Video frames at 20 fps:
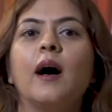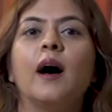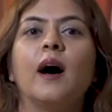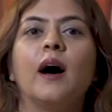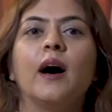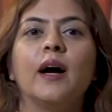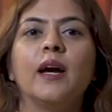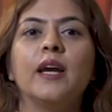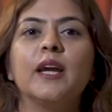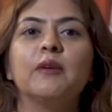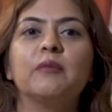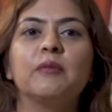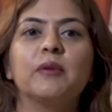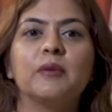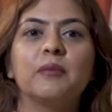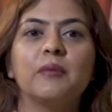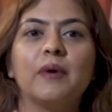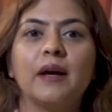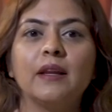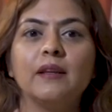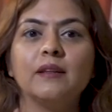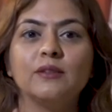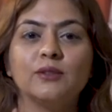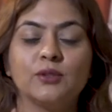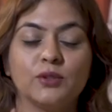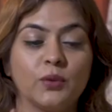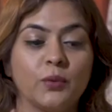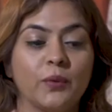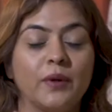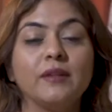Hi everyone.
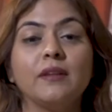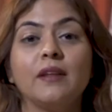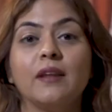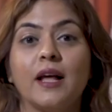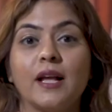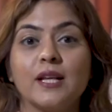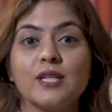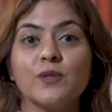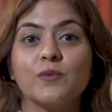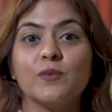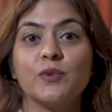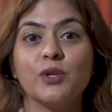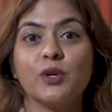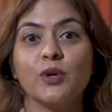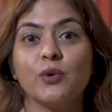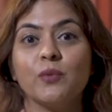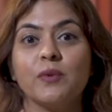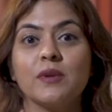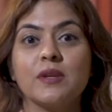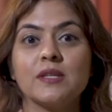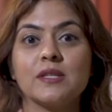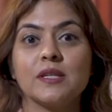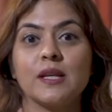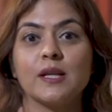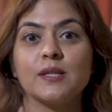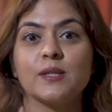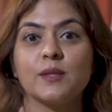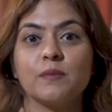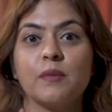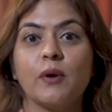So in the last video we
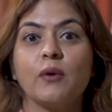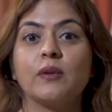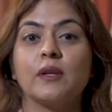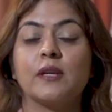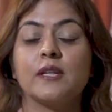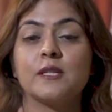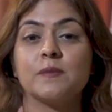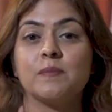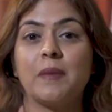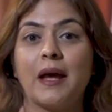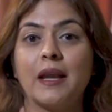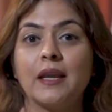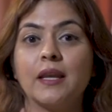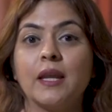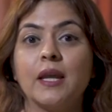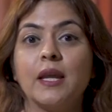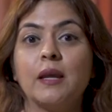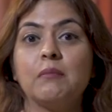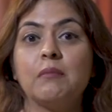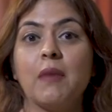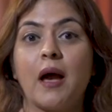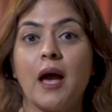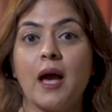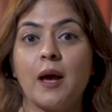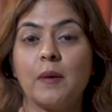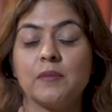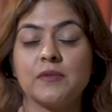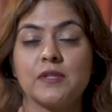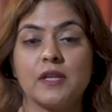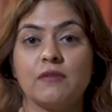discussed about expanding
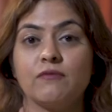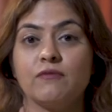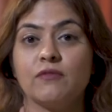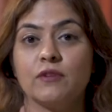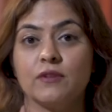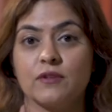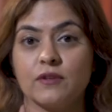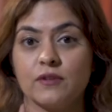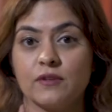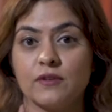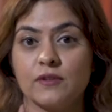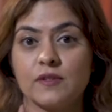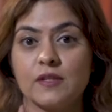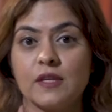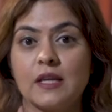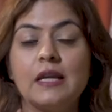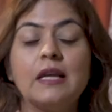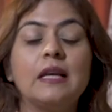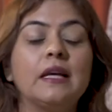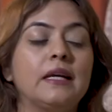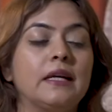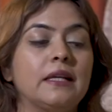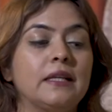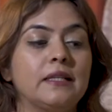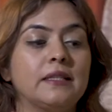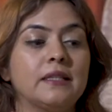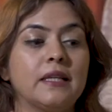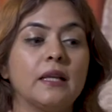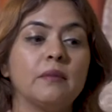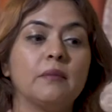maps and filters.
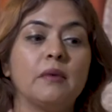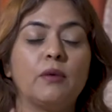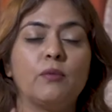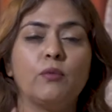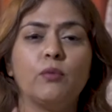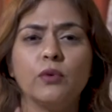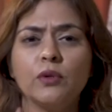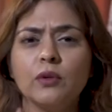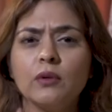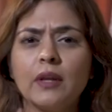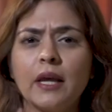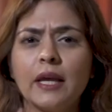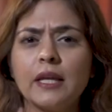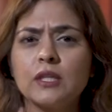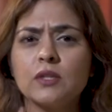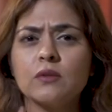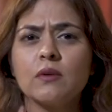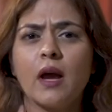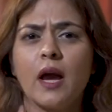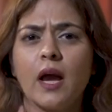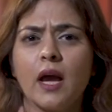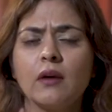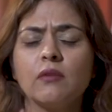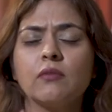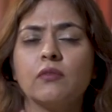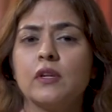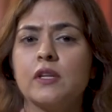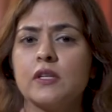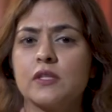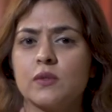Tell me, would you like to have
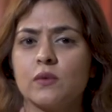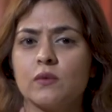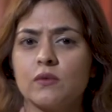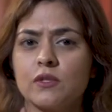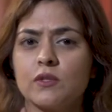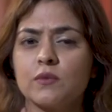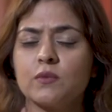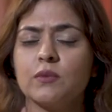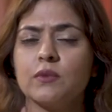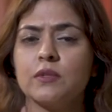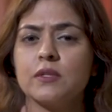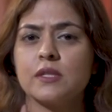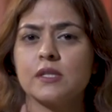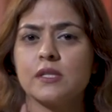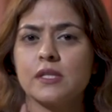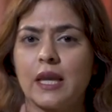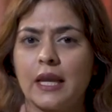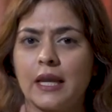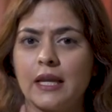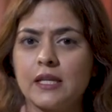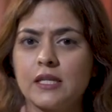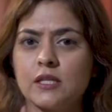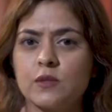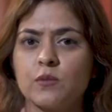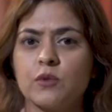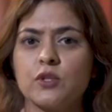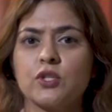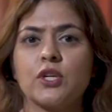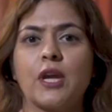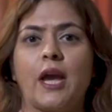resourceful states
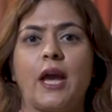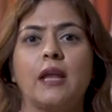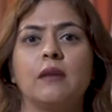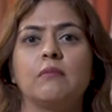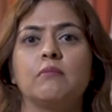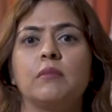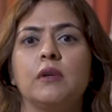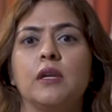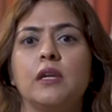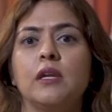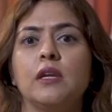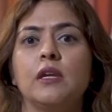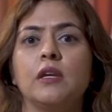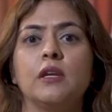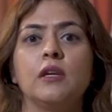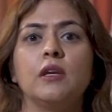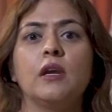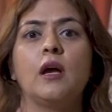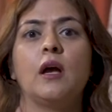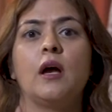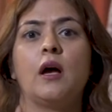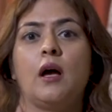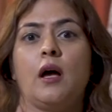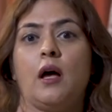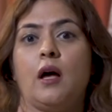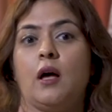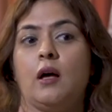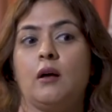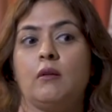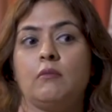which can be
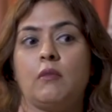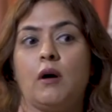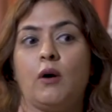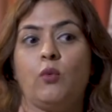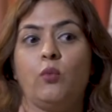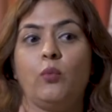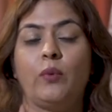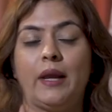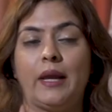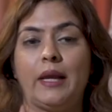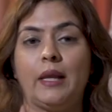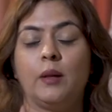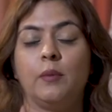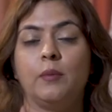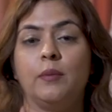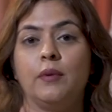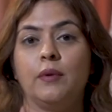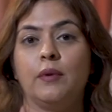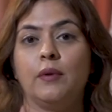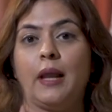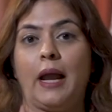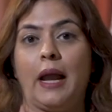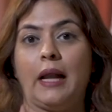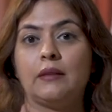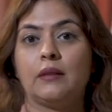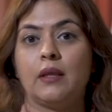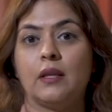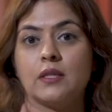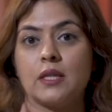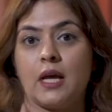available at
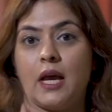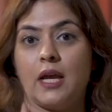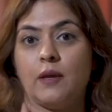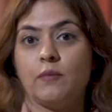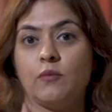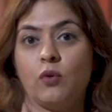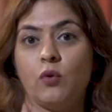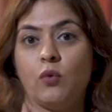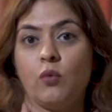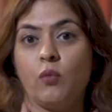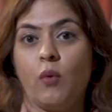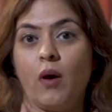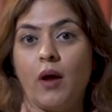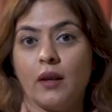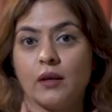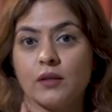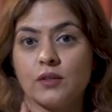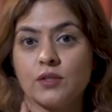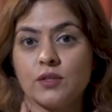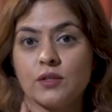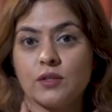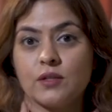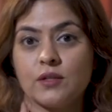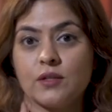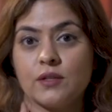the time you want?